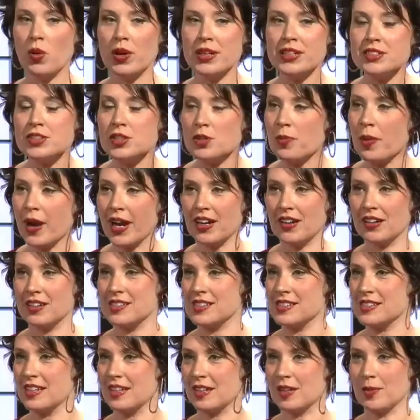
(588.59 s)
what did your
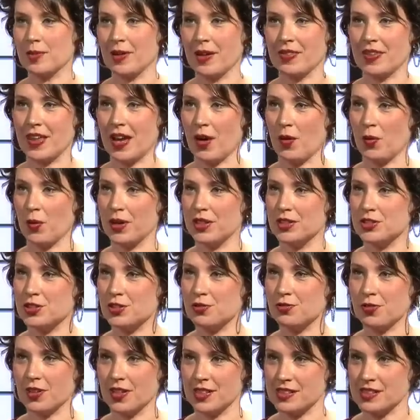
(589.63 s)
parents think about that? What did your
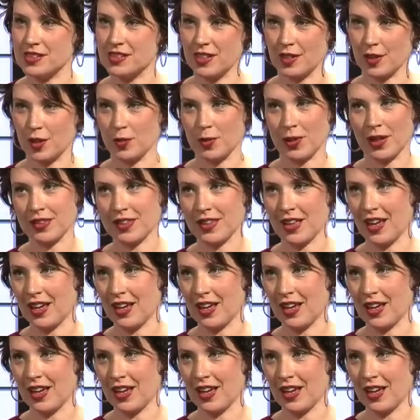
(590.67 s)
friends think about